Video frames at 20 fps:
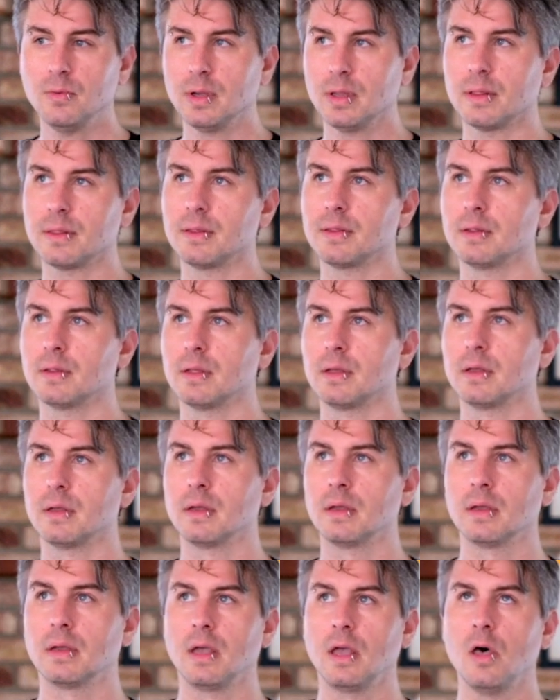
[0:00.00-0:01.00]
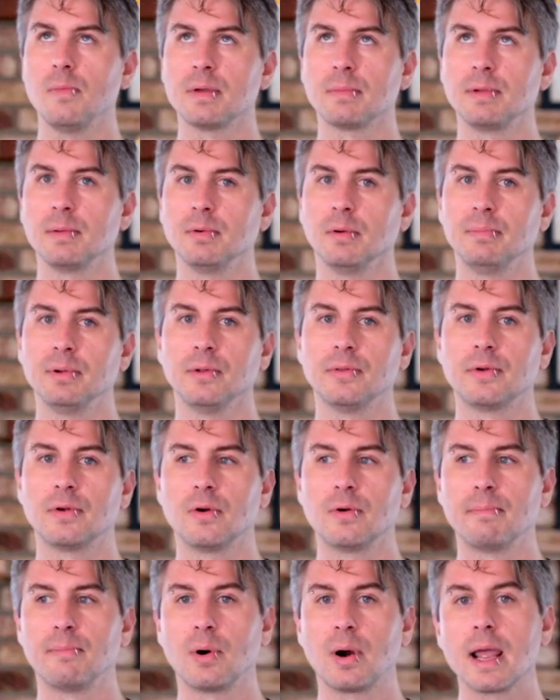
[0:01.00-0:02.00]
with helping people build their
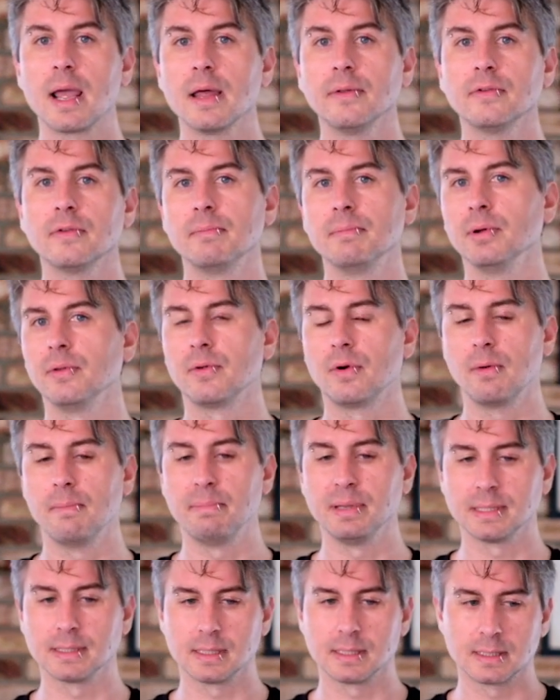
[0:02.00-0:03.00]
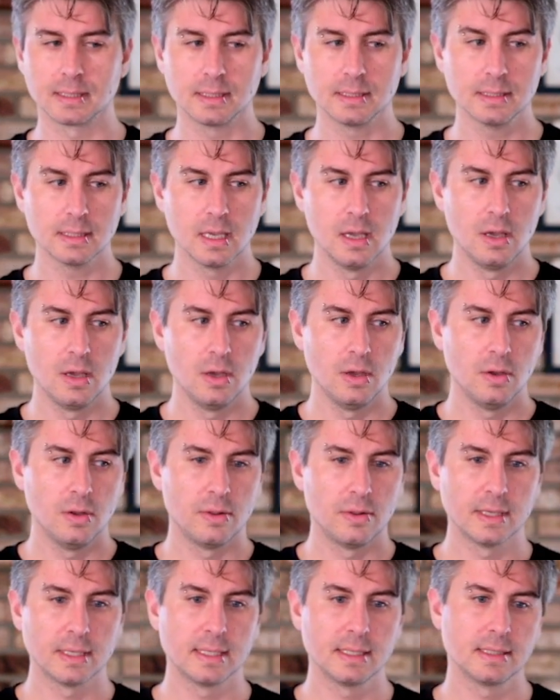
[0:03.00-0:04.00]
own brands and build their own businesses,
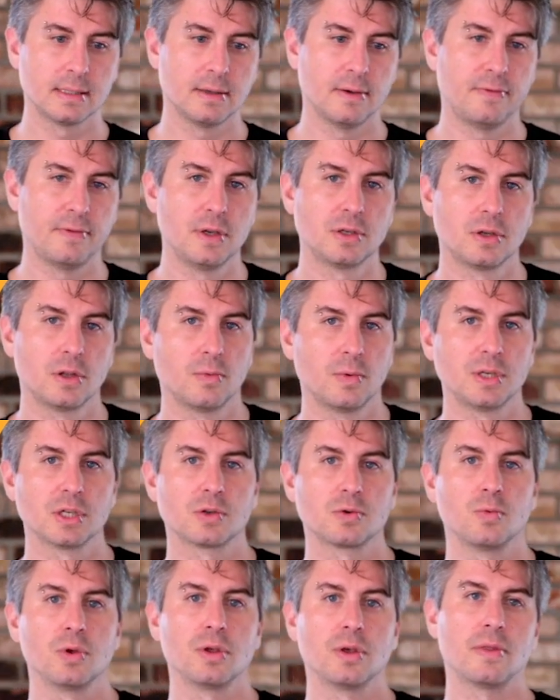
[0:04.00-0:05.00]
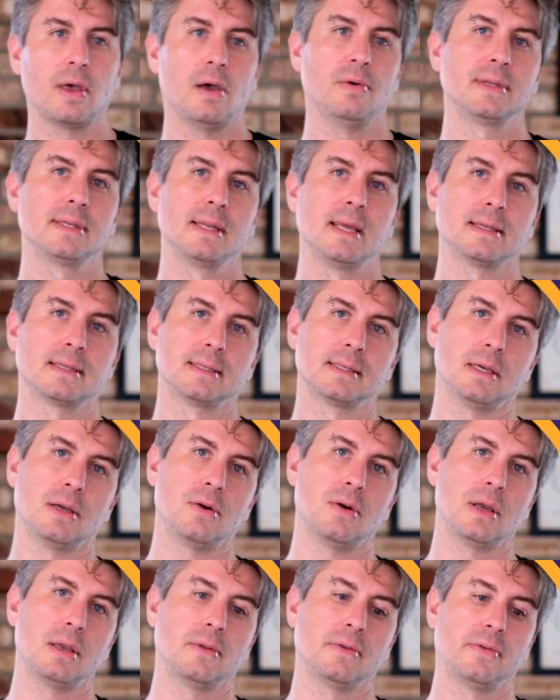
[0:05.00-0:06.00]
this is a feature that we just really thought was
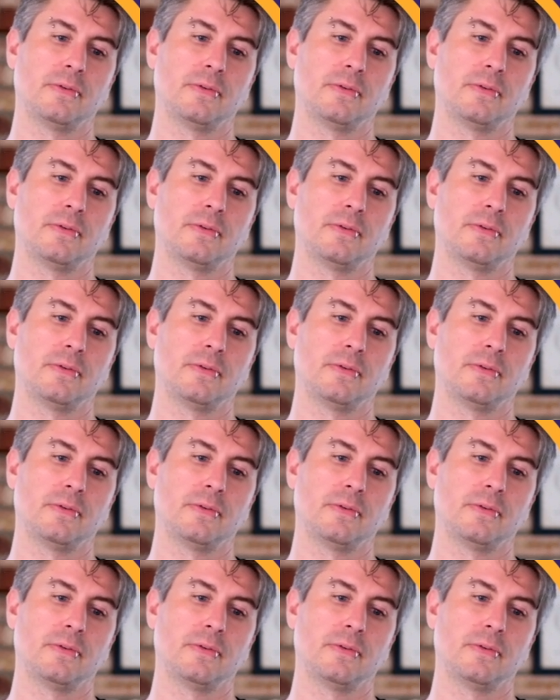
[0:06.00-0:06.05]
necessary.